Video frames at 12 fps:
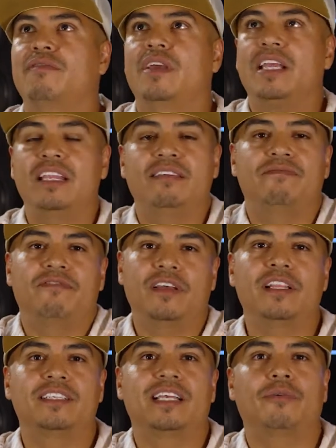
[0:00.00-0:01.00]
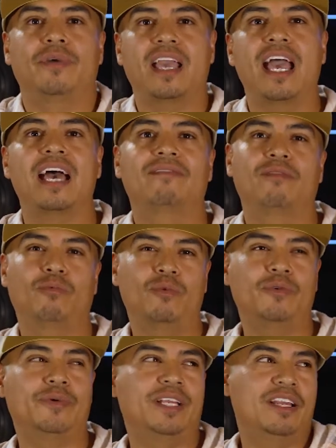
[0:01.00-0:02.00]
any feelings that we have
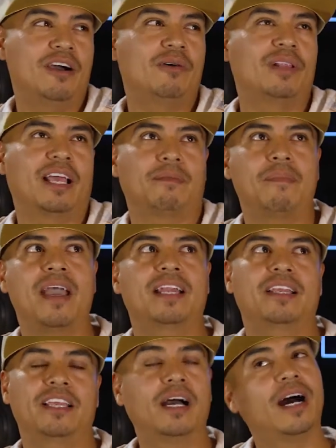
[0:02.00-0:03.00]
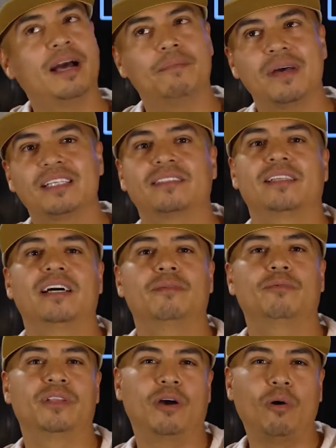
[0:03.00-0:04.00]
when we know, like, man, yeah, I messed up.
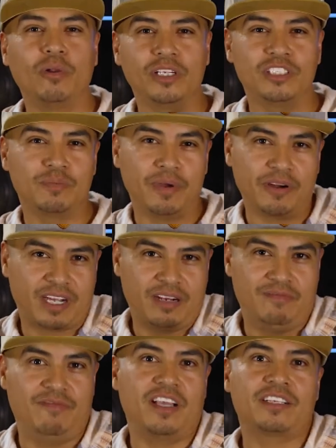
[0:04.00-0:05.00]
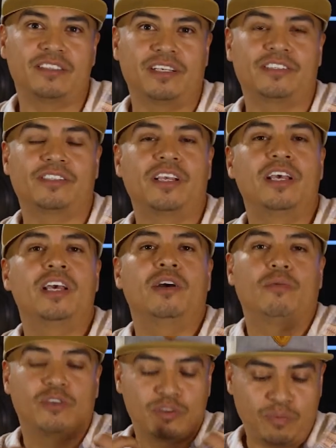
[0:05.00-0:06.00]
When the Holy Spirit convicts us,
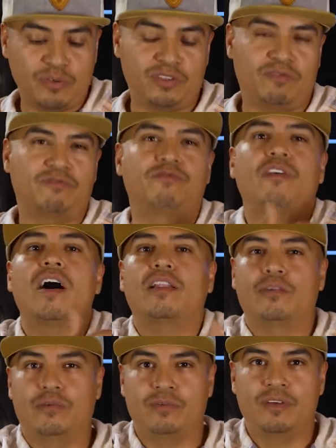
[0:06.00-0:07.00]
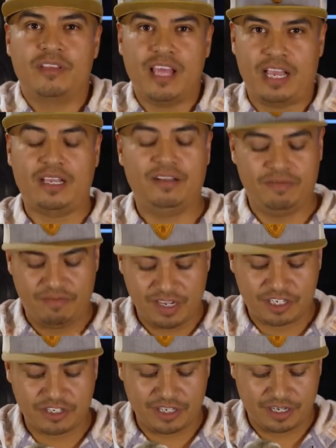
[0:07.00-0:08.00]
we're supposed to follow that
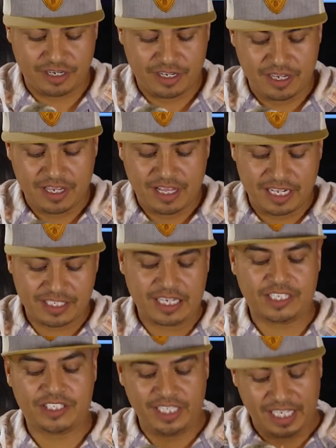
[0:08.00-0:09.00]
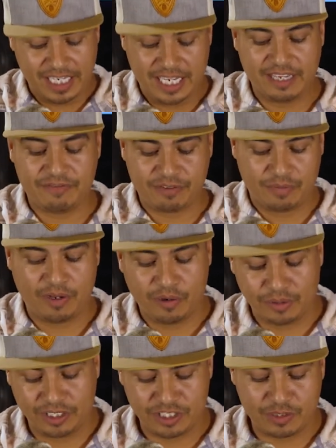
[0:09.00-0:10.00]
conviction. That's actually a gift from the
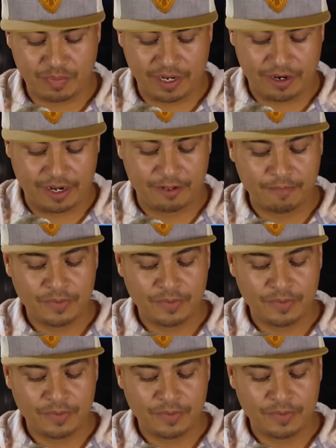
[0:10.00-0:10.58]
Holy Spirit.